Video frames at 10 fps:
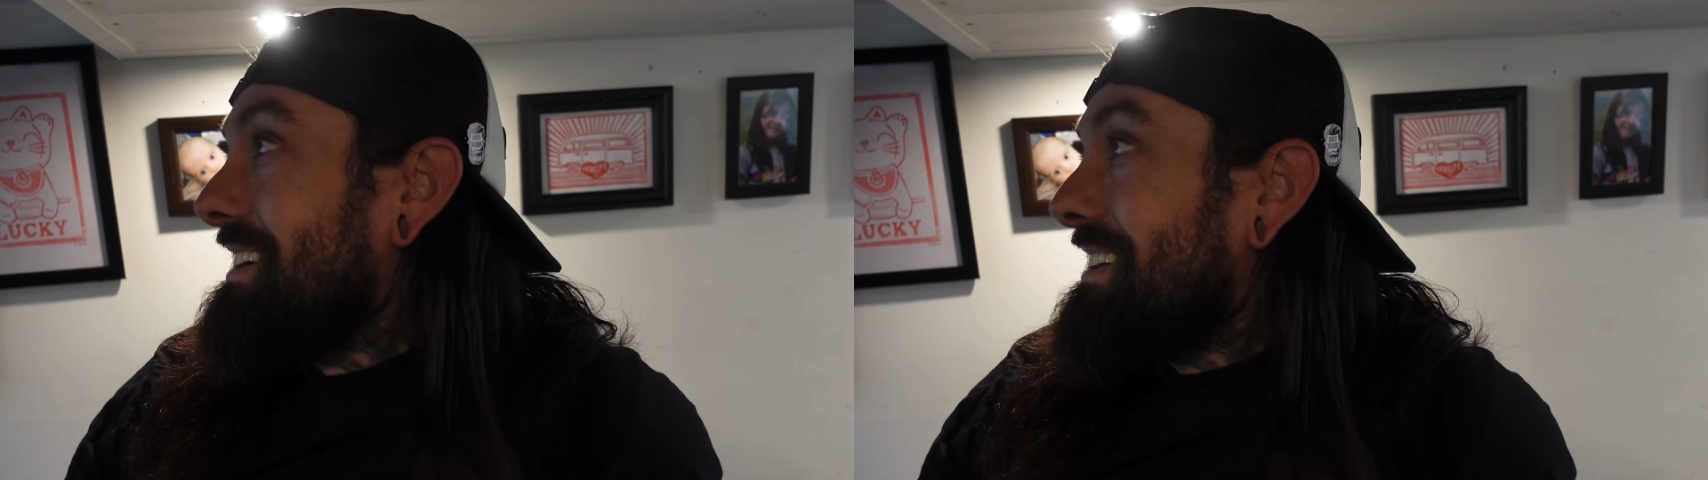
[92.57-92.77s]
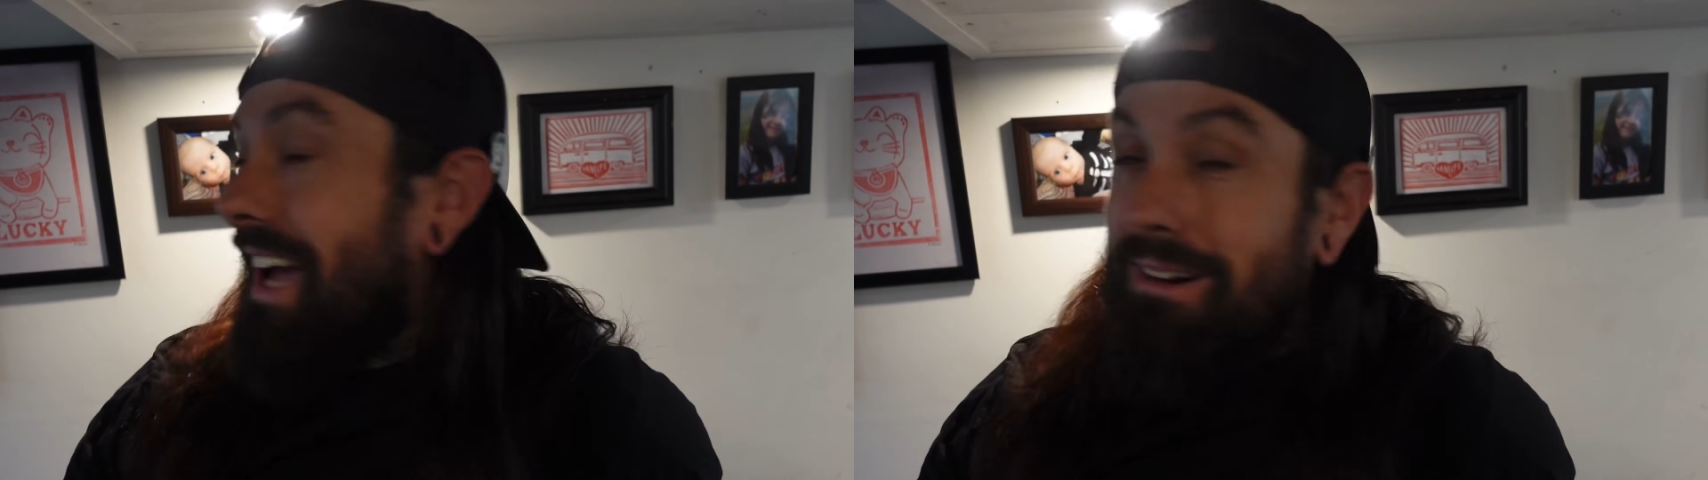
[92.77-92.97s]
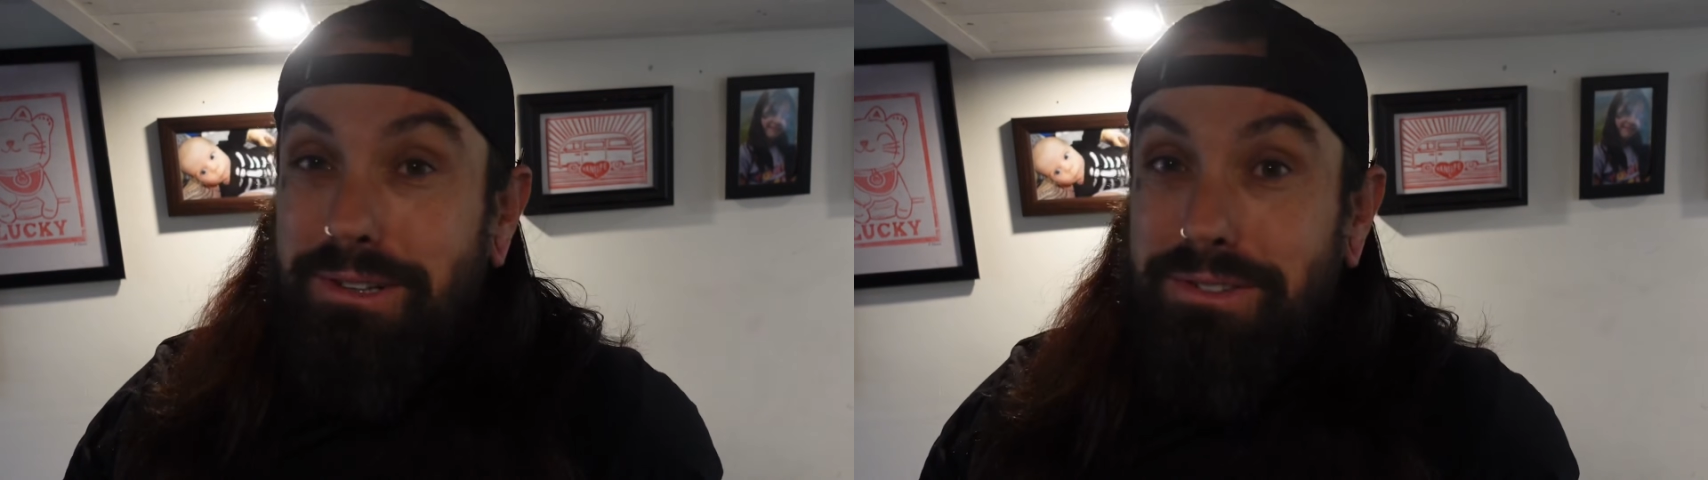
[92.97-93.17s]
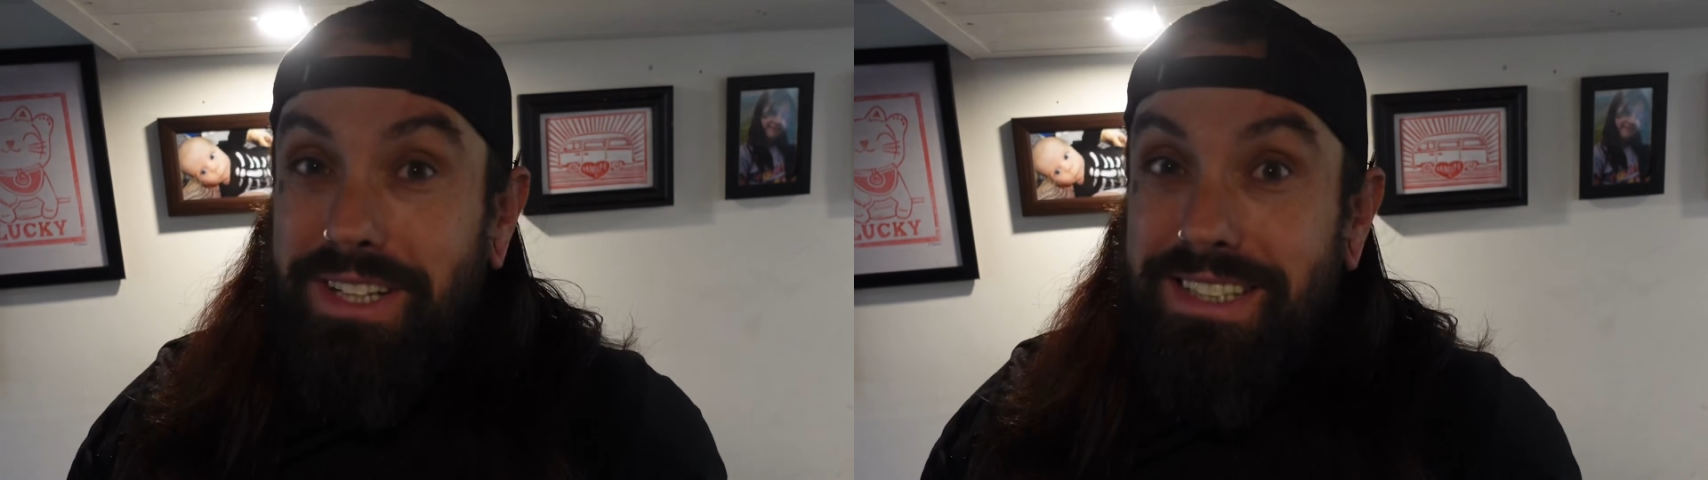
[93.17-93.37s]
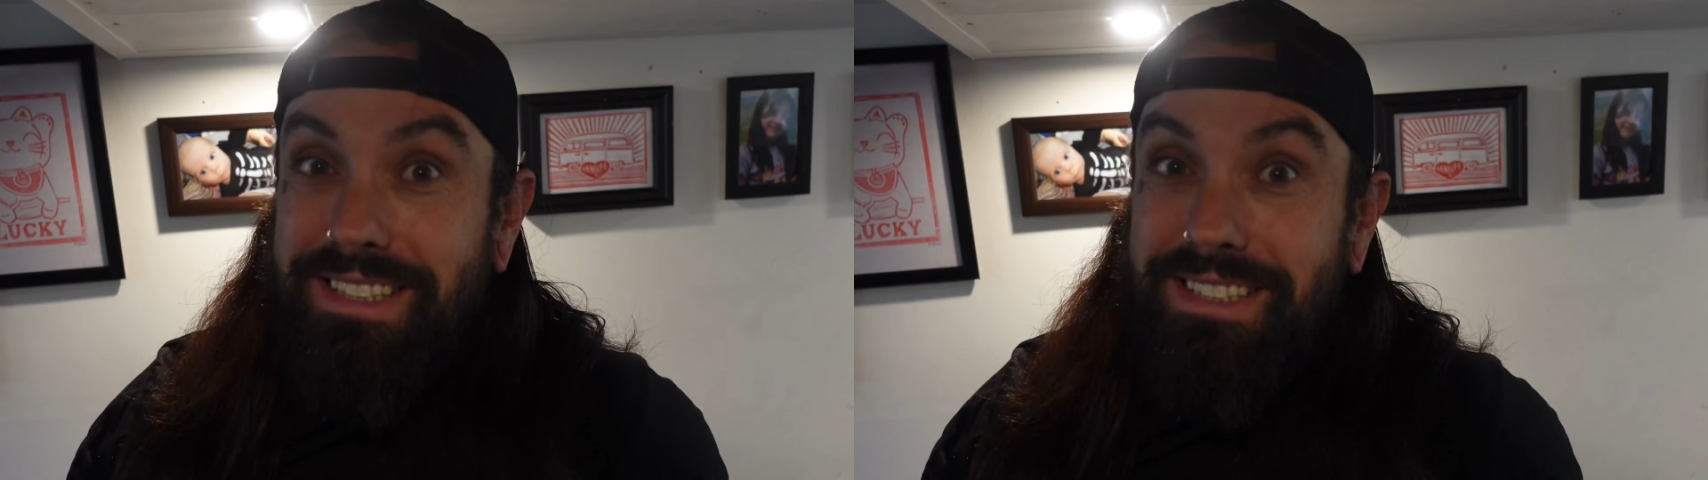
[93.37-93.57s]
How
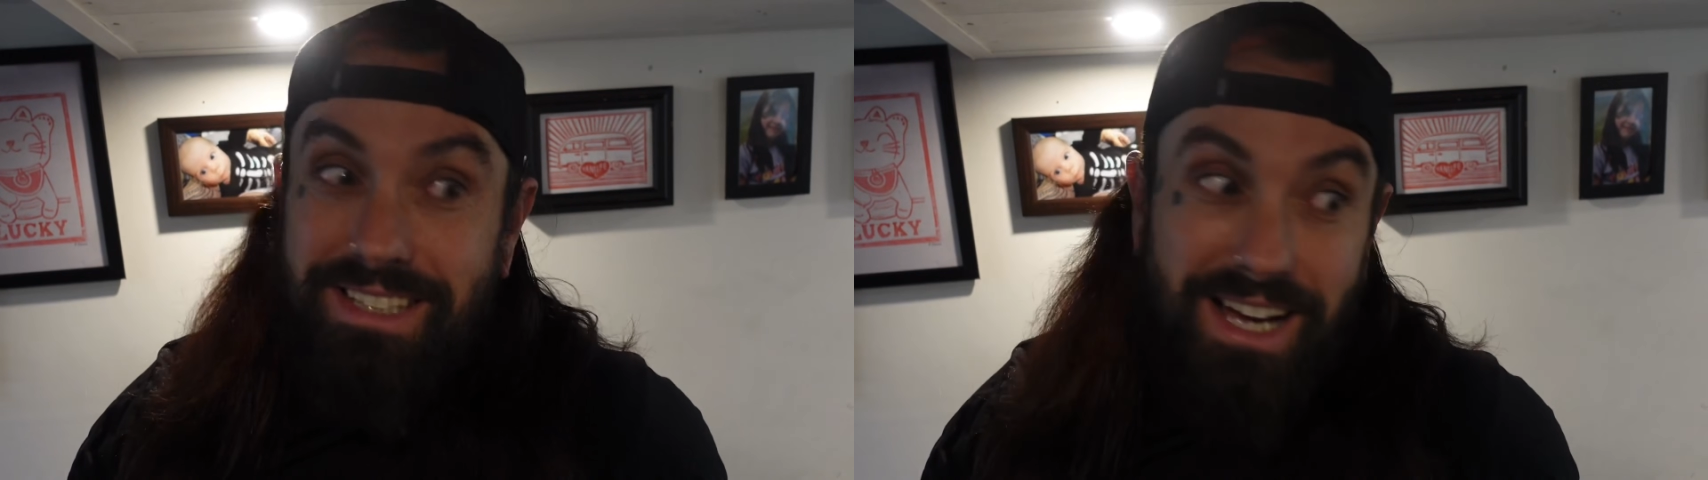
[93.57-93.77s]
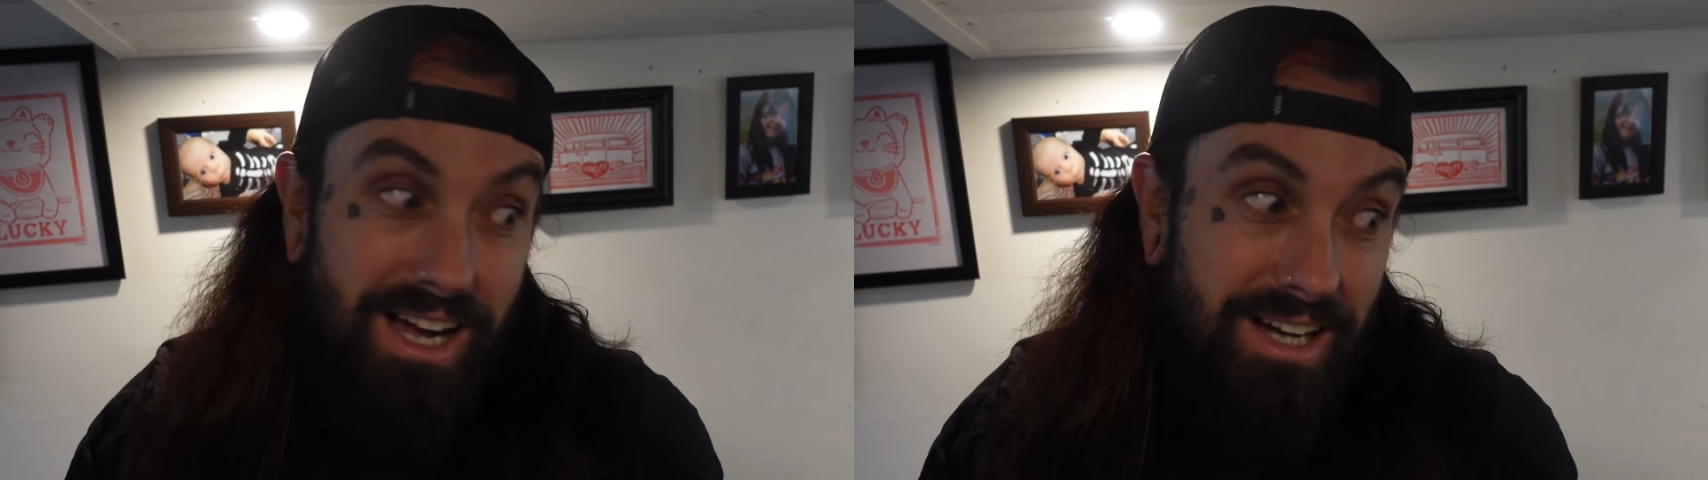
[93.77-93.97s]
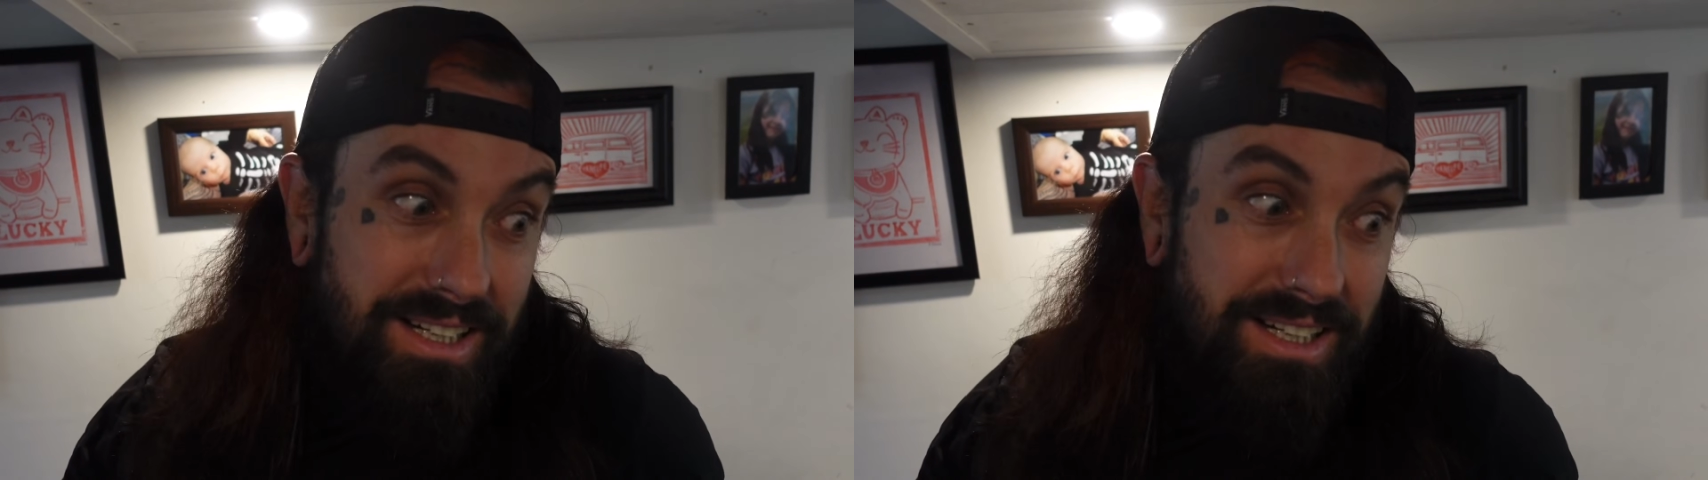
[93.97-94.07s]
crazy is that?